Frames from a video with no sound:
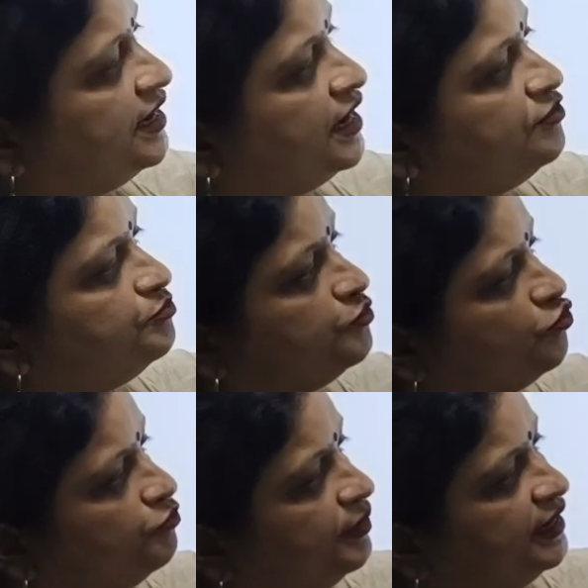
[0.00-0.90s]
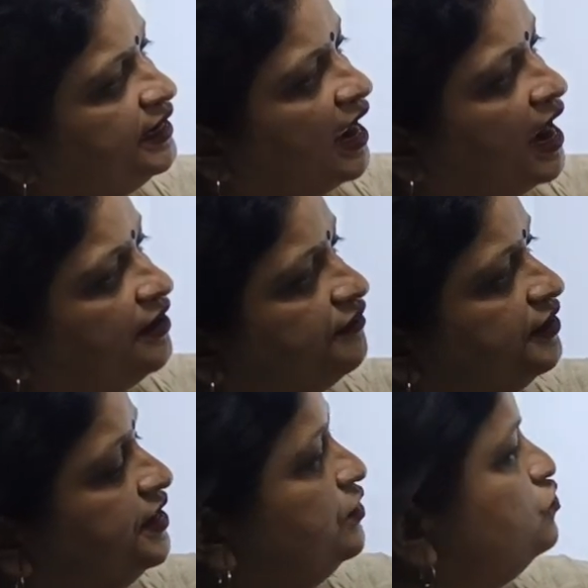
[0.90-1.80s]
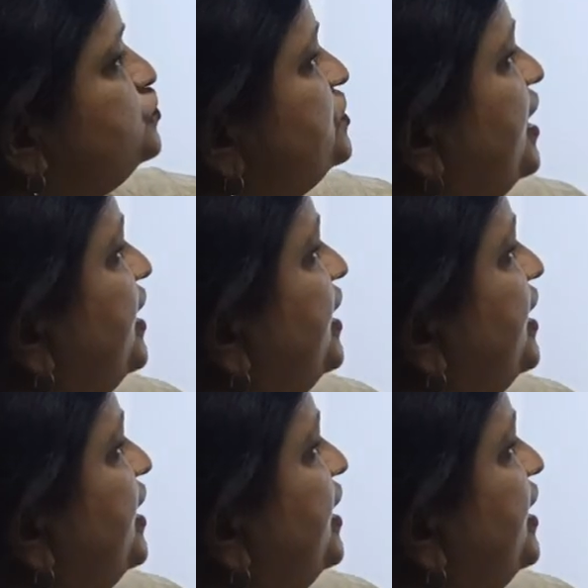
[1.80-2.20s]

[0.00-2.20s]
and improvement and reduced